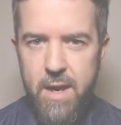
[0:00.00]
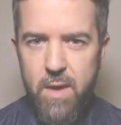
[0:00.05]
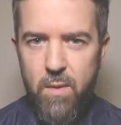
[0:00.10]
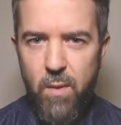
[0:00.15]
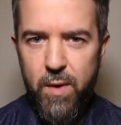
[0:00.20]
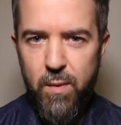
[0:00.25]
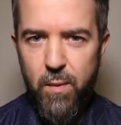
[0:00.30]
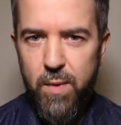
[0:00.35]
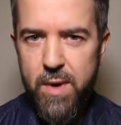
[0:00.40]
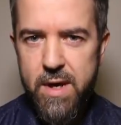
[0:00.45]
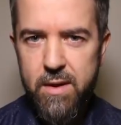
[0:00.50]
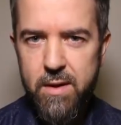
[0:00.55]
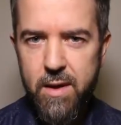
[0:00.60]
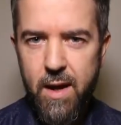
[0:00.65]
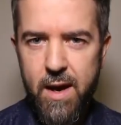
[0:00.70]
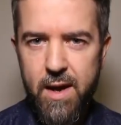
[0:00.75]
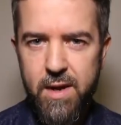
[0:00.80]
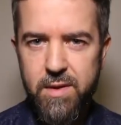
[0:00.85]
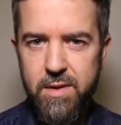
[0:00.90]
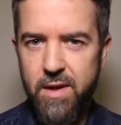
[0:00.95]
anyone
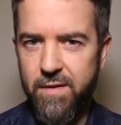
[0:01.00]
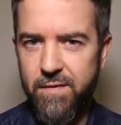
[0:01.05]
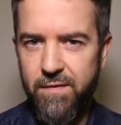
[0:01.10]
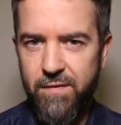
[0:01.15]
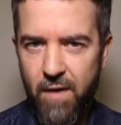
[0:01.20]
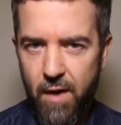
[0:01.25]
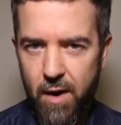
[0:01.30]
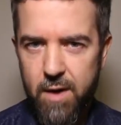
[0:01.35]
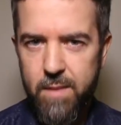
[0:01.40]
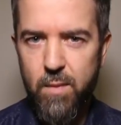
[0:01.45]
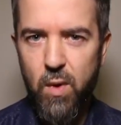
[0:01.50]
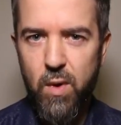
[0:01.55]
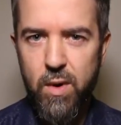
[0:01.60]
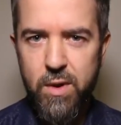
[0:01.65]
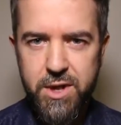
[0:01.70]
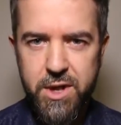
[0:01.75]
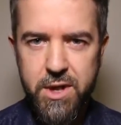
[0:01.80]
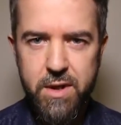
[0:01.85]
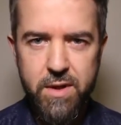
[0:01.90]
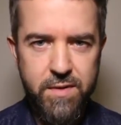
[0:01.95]
realize that far
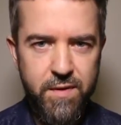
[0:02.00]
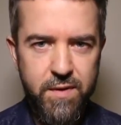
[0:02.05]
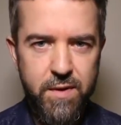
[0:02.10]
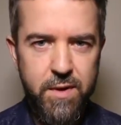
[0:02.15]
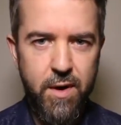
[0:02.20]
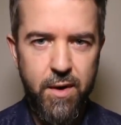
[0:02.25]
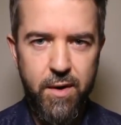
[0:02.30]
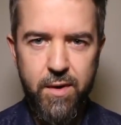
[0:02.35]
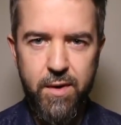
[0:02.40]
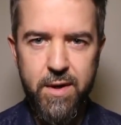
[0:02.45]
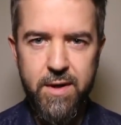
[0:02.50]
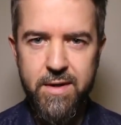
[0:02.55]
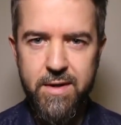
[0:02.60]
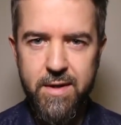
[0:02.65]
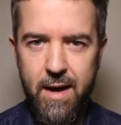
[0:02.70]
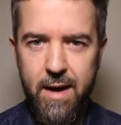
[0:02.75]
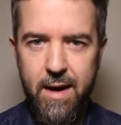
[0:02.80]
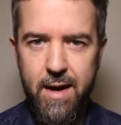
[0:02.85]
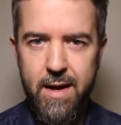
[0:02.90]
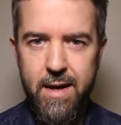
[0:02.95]
more children are going to
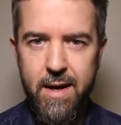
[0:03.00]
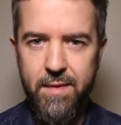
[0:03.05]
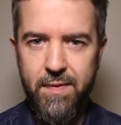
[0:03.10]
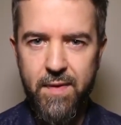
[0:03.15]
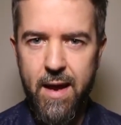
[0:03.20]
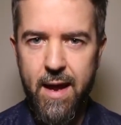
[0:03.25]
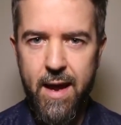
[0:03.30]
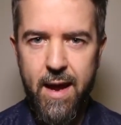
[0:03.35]
die at the